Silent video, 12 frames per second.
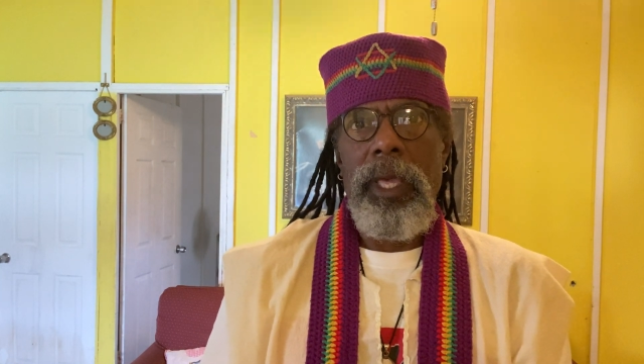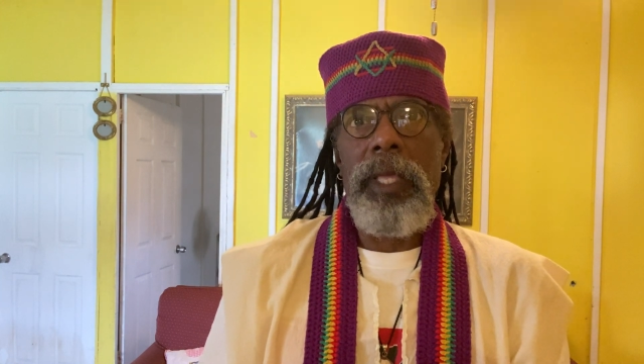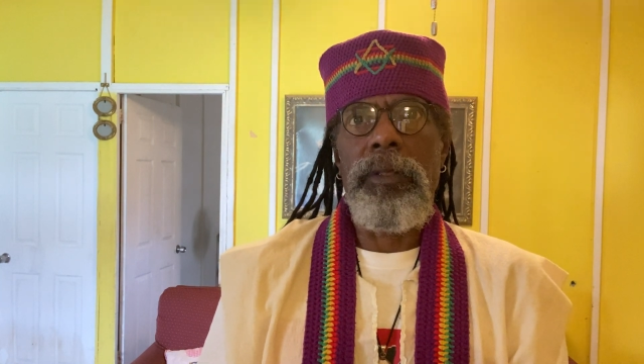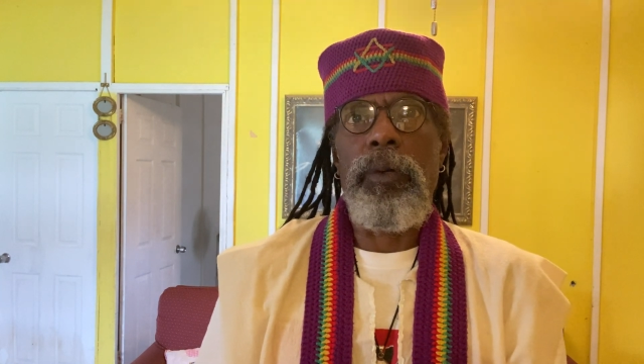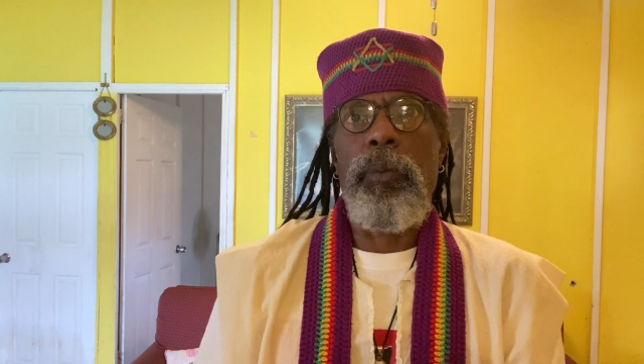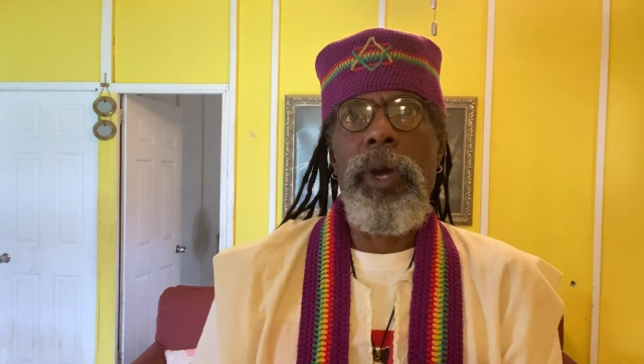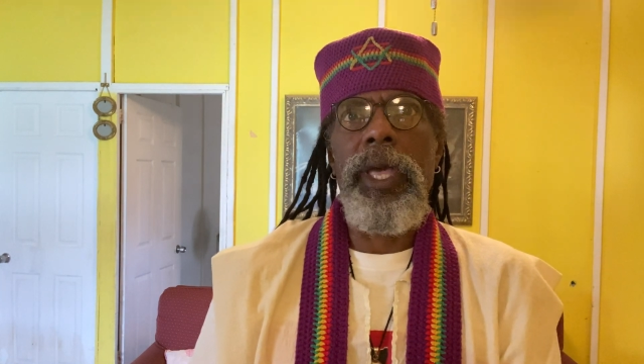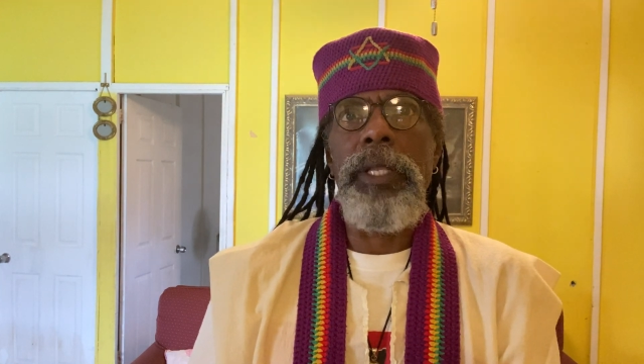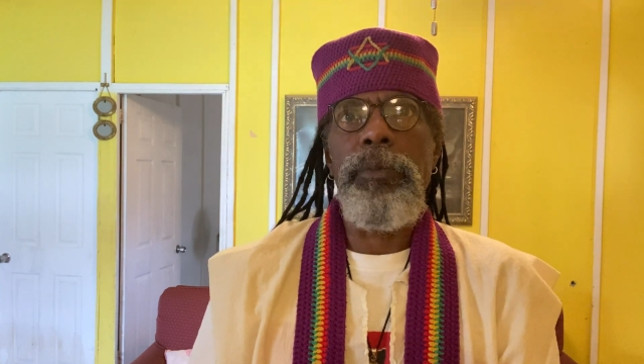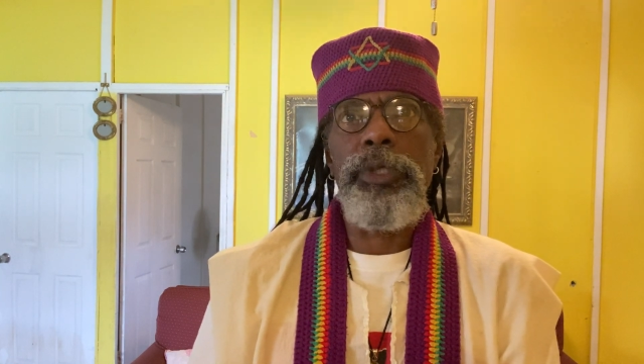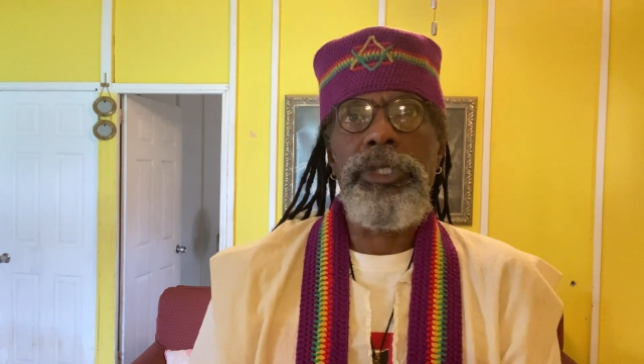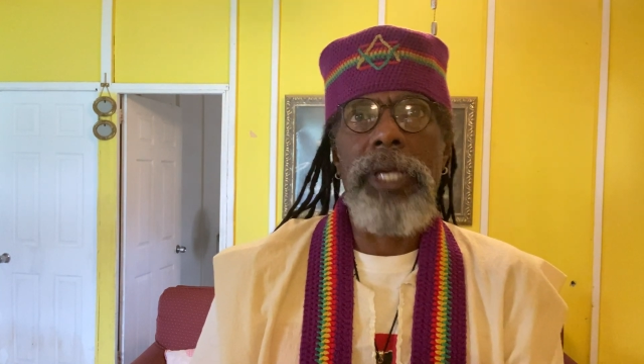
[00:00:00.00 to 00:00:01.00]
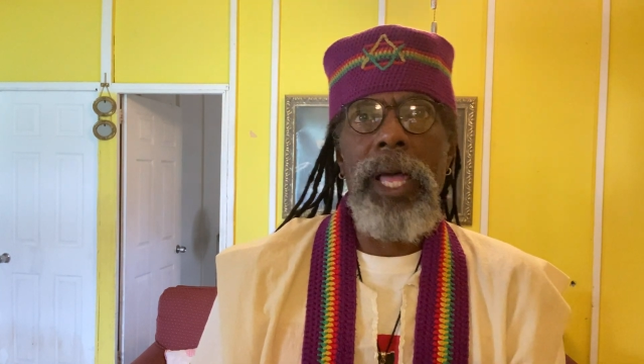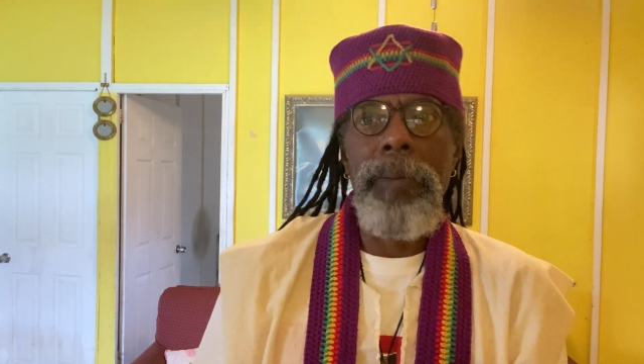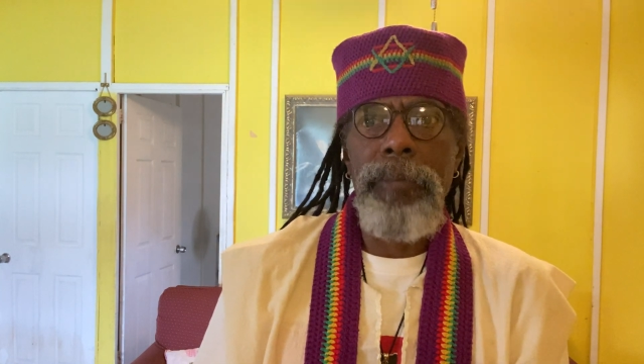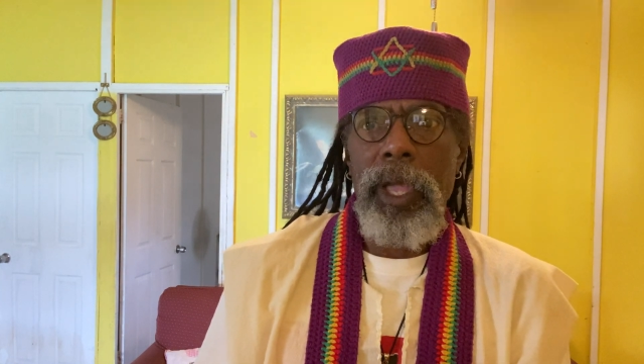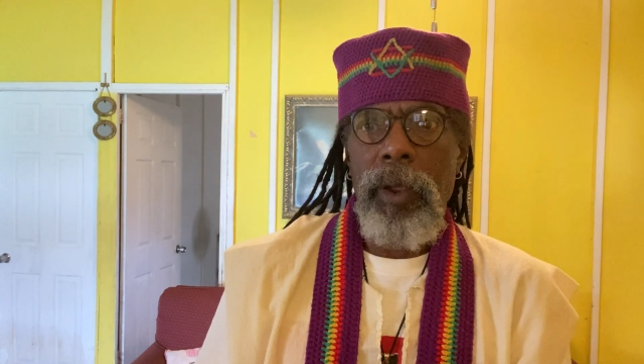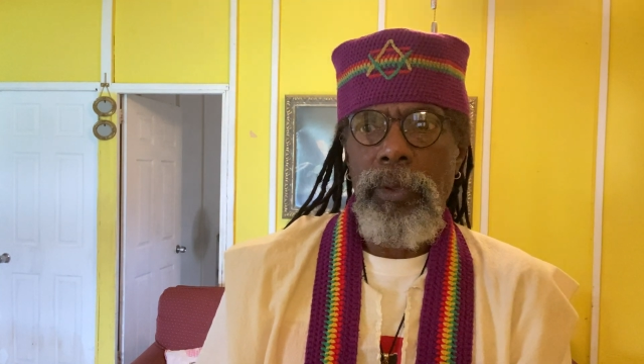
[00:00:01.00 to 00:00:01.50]
And the way in which I
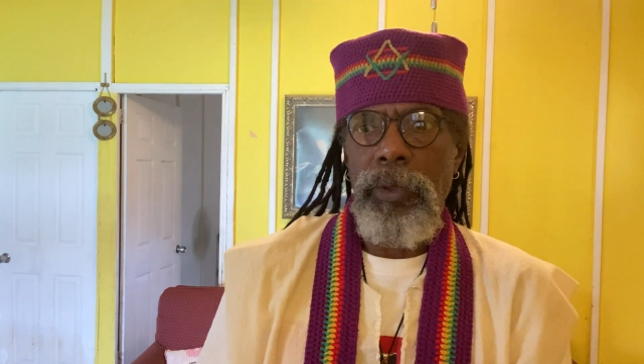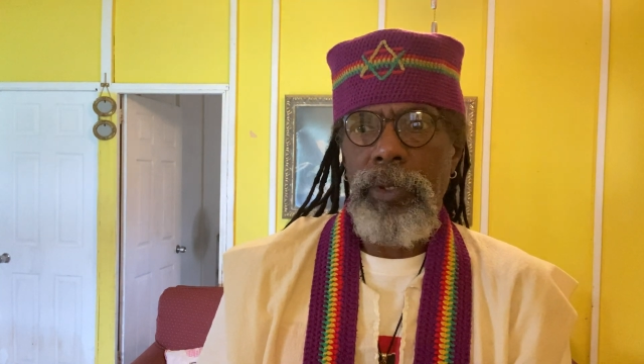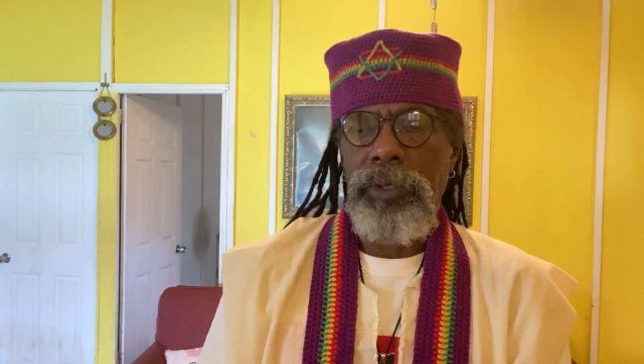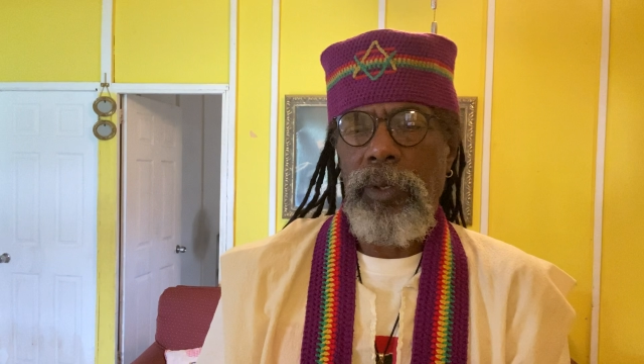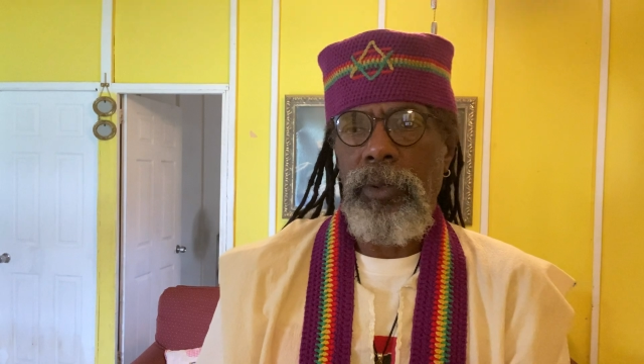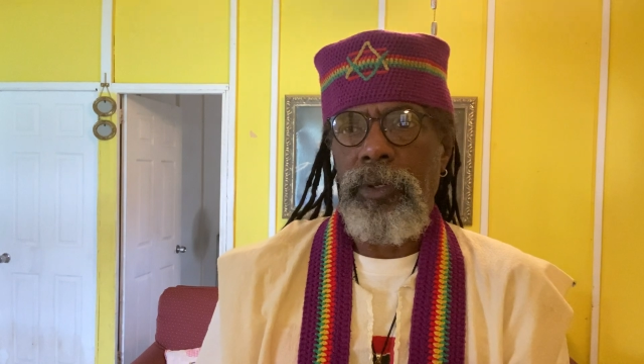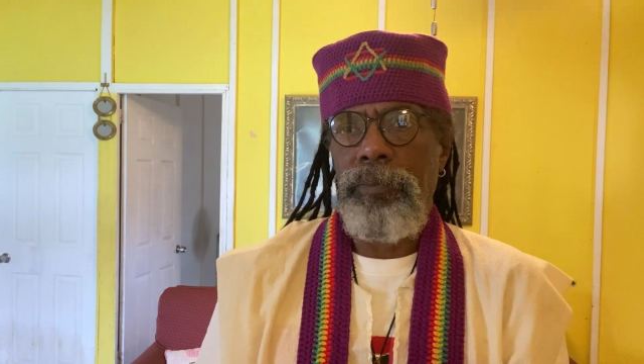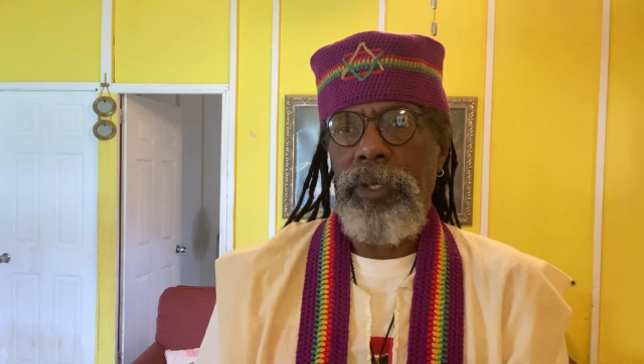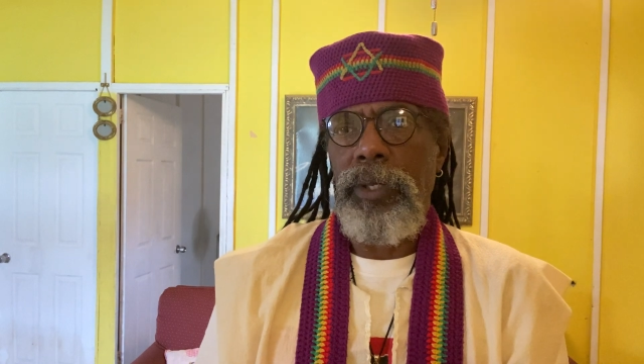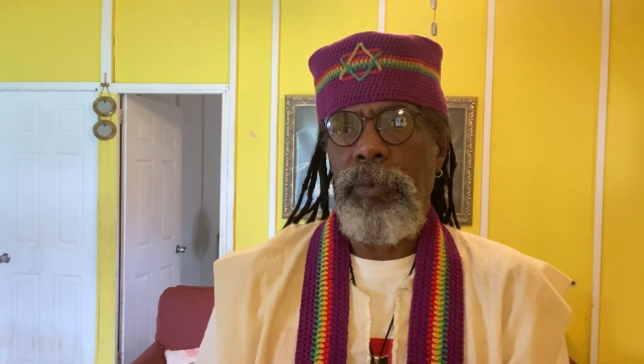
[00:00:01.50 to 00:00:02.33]
marry you is going to be